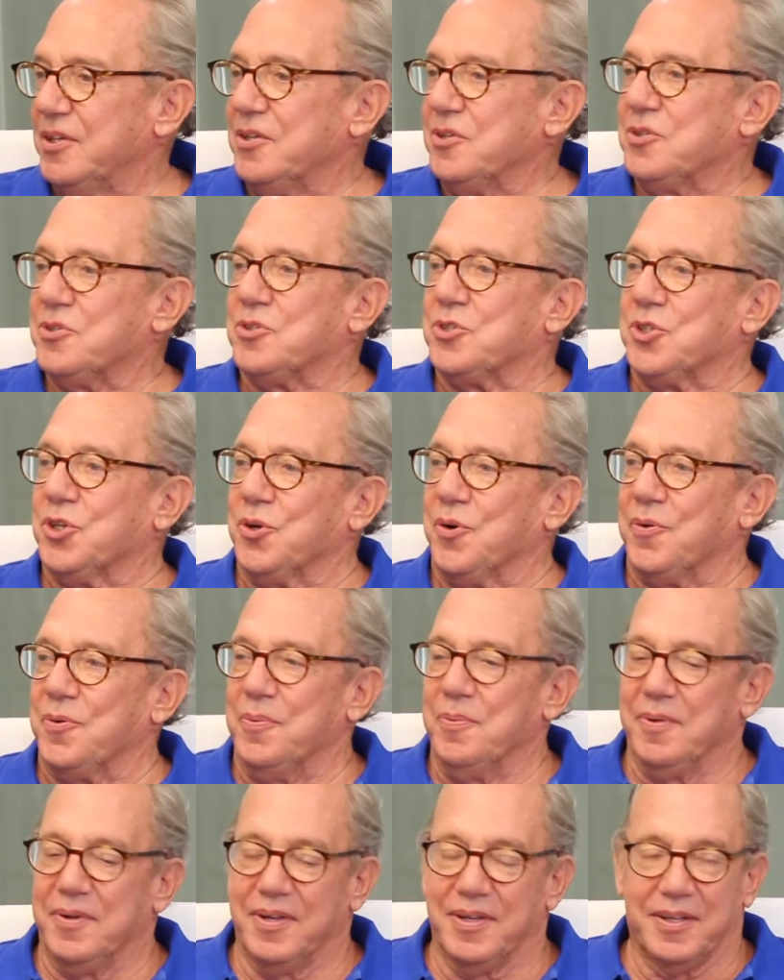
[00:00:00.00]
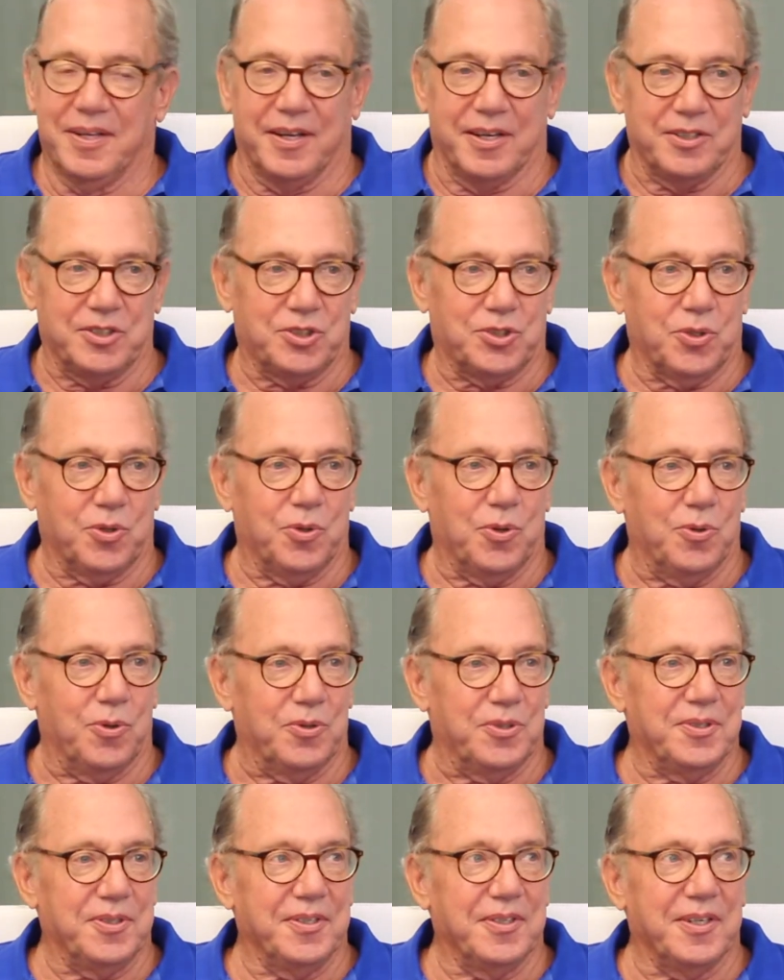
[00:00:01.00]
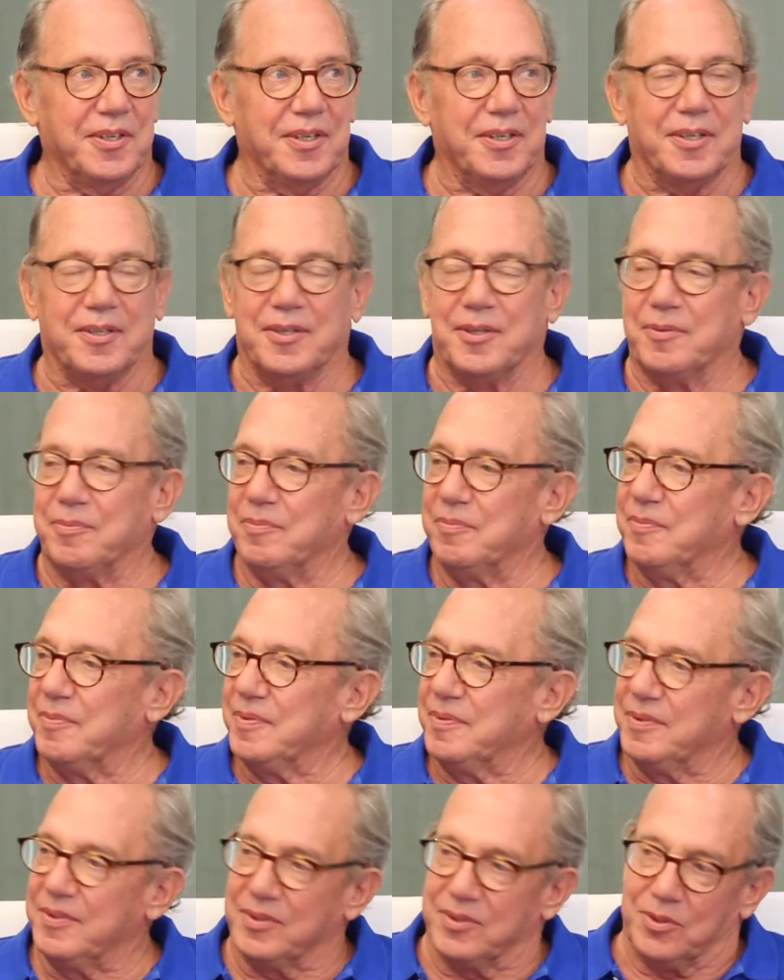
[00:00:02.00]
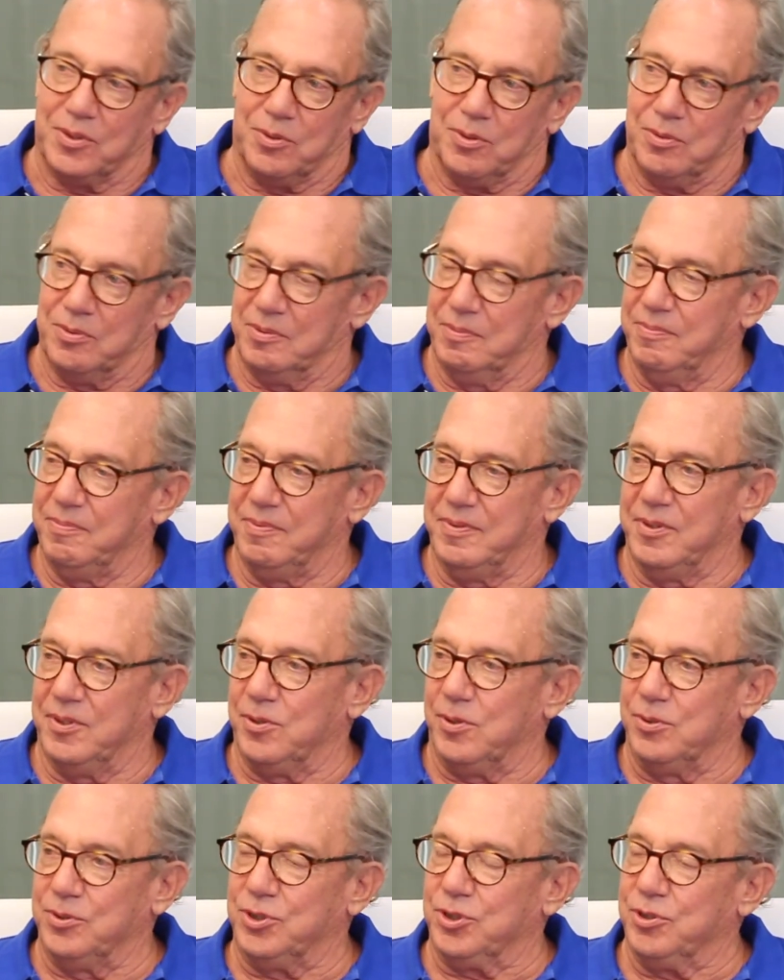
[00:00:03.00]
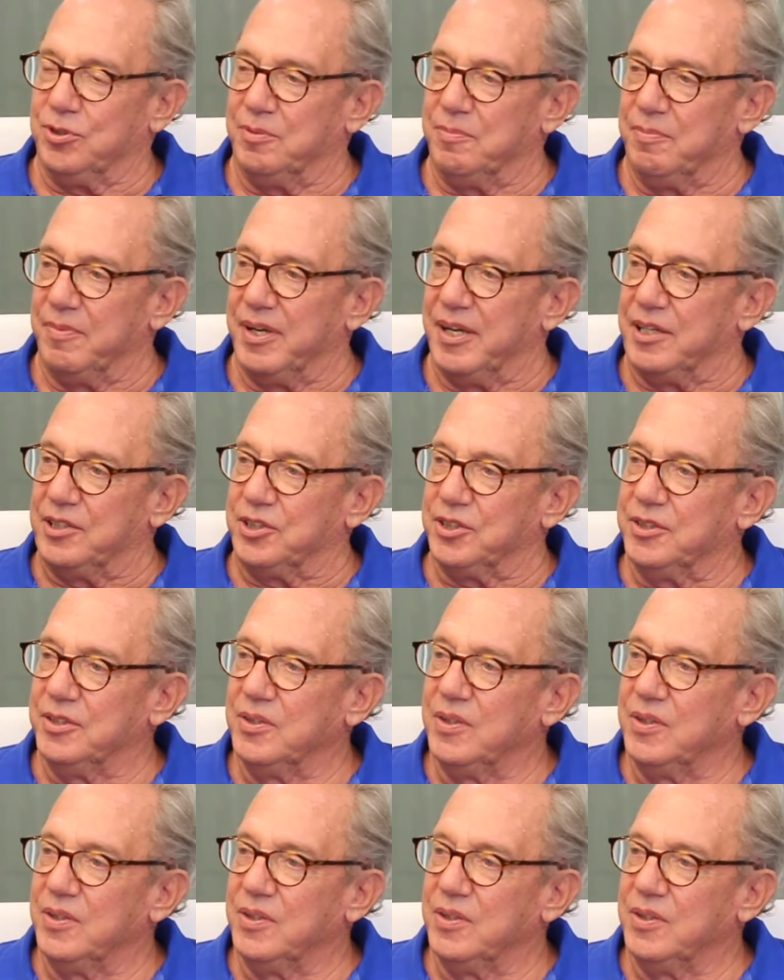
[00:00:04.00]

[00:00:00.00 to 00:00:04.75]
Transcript: So I sold the whole shooting match,